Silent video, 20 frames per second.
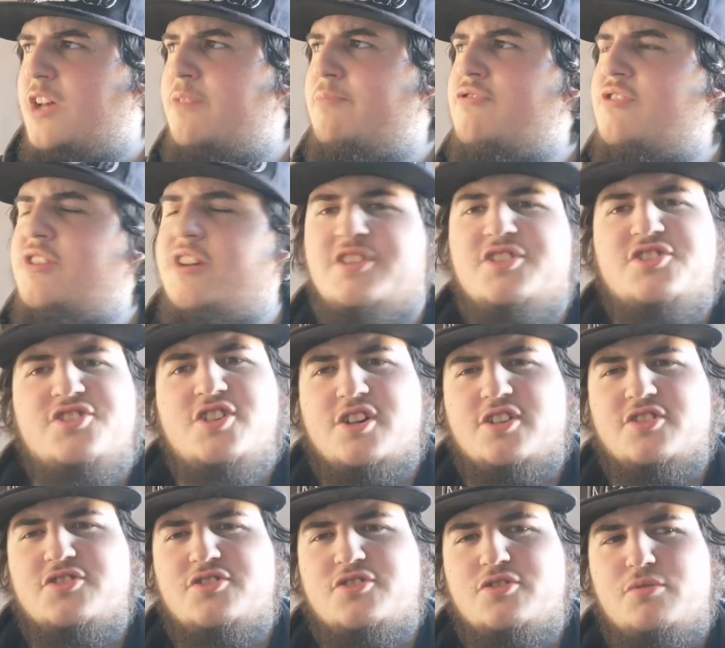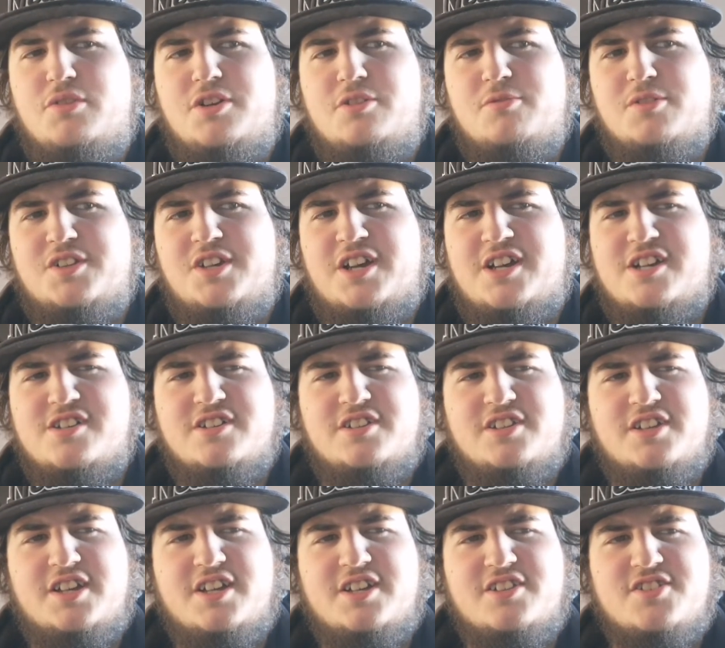it sucks to anyone
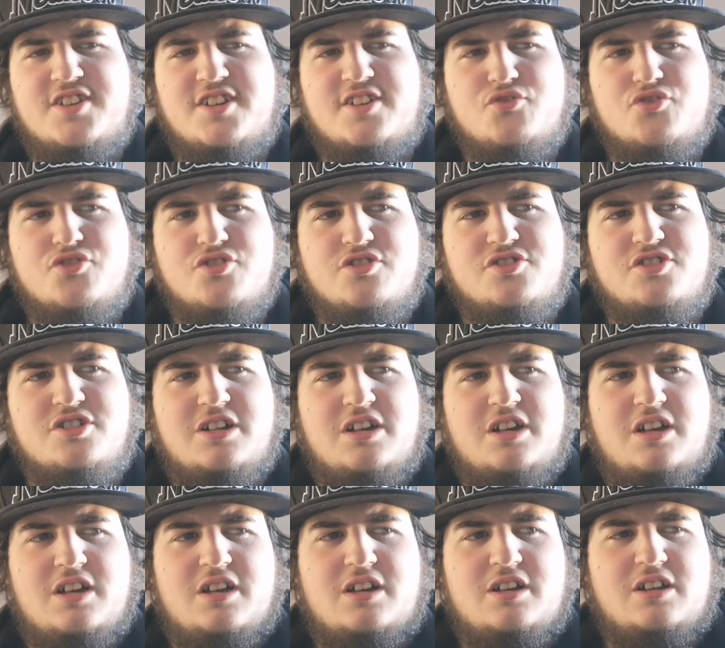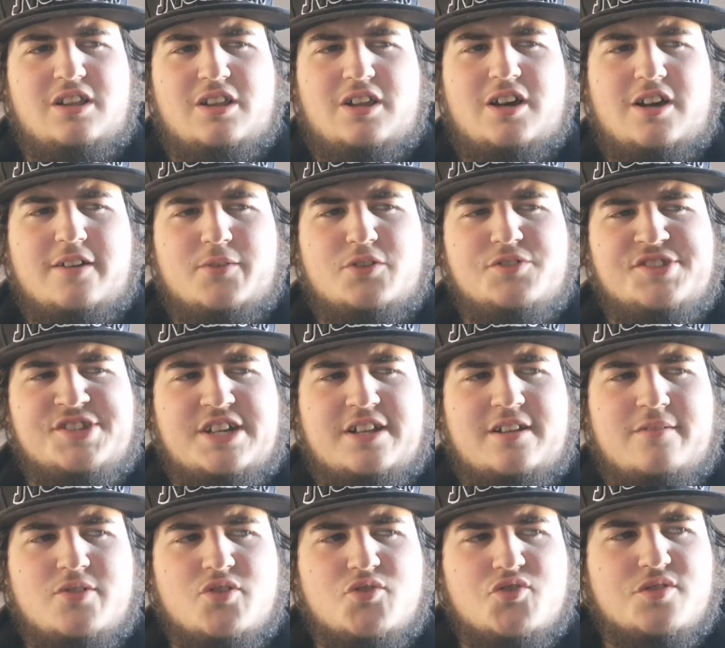that gets injured live on
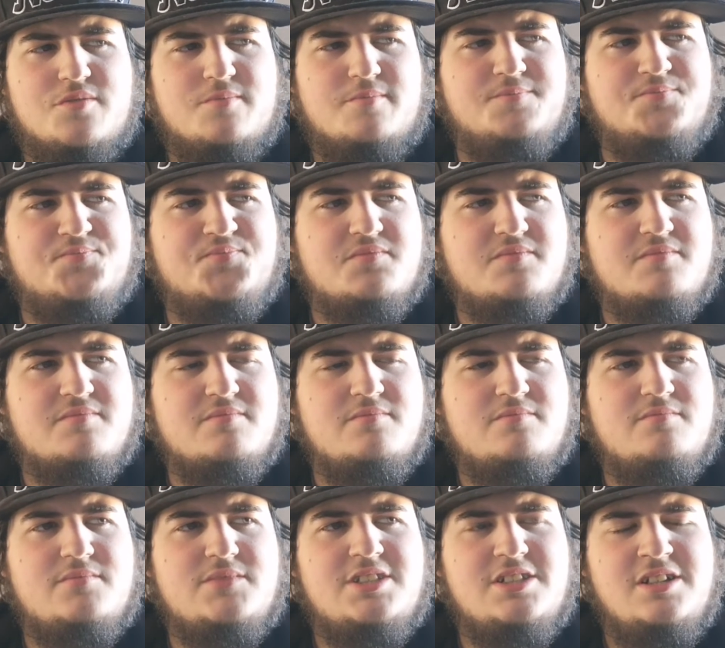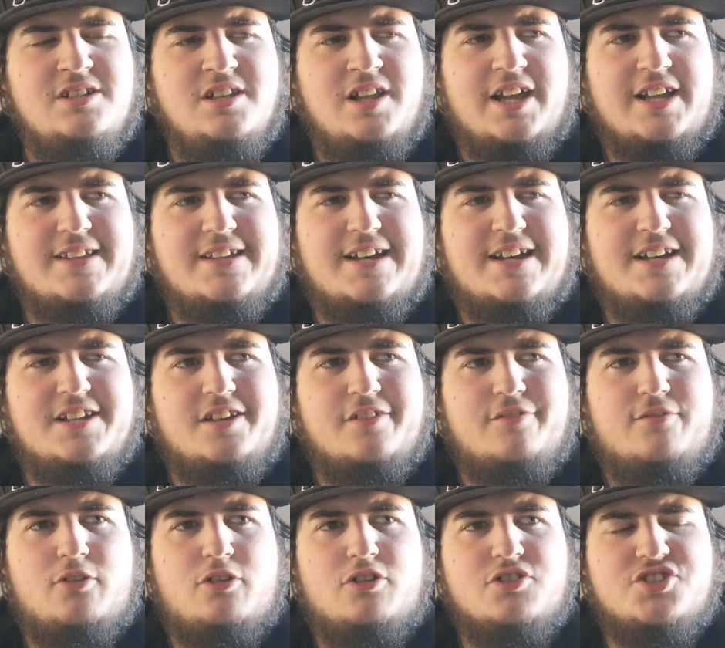television like that, and
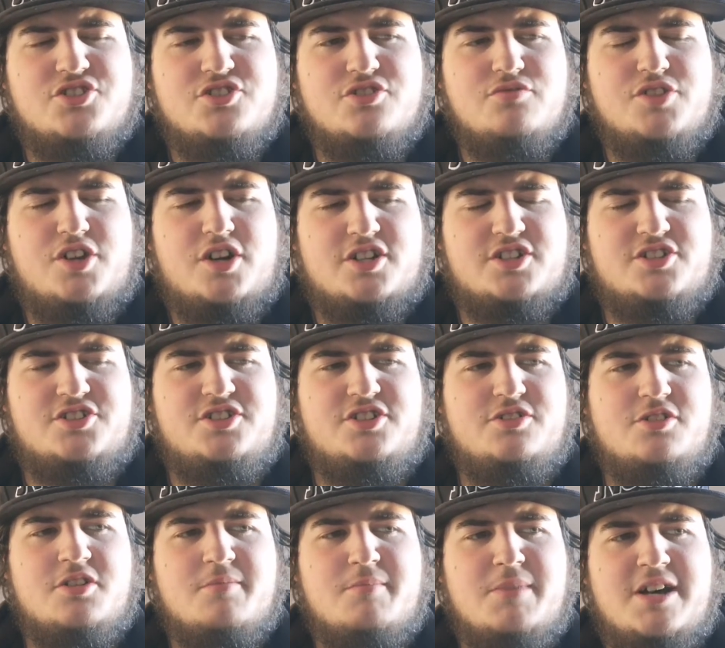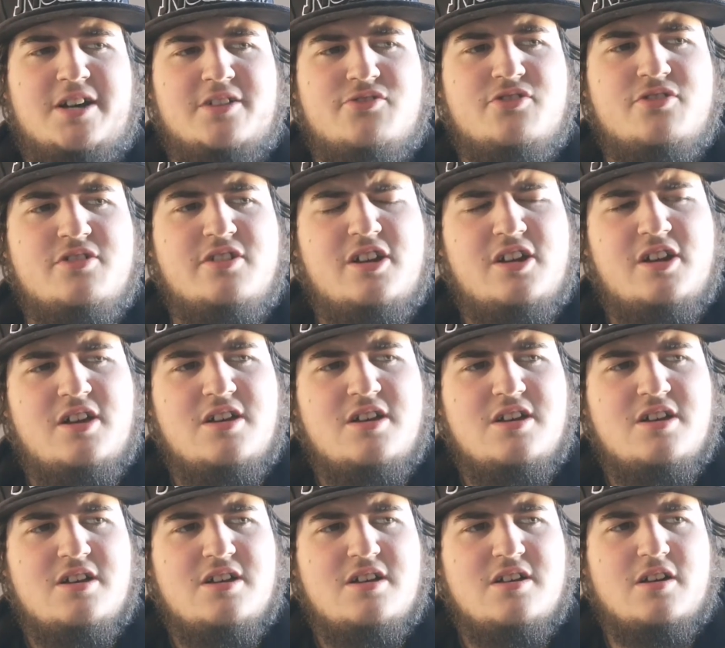they're forced to not continue the match
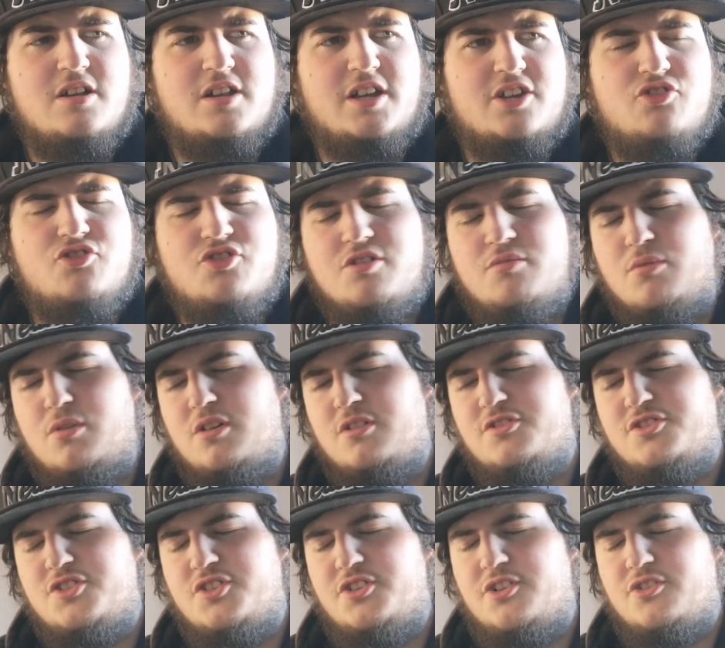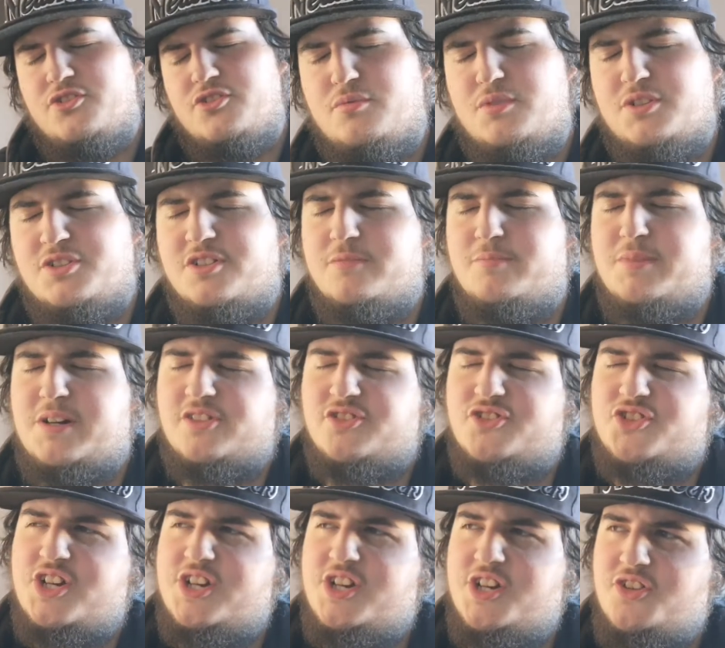like she was. She went to the
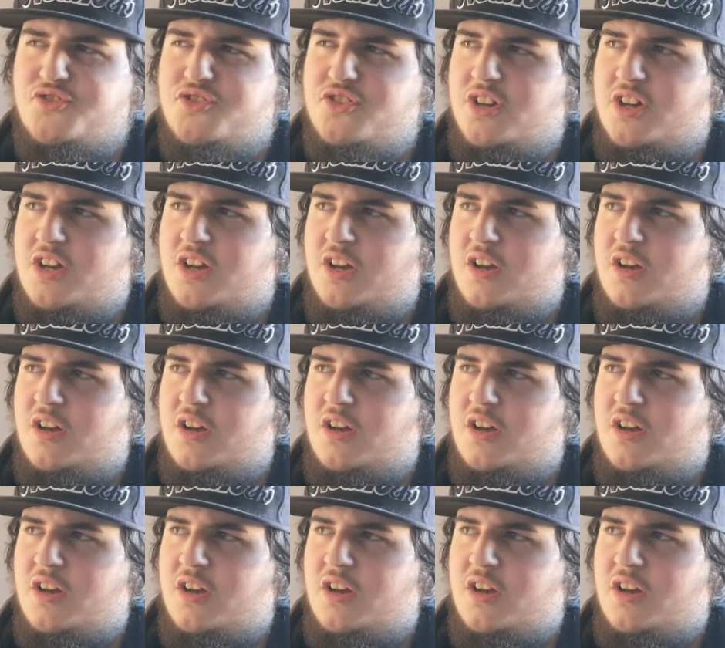backstage.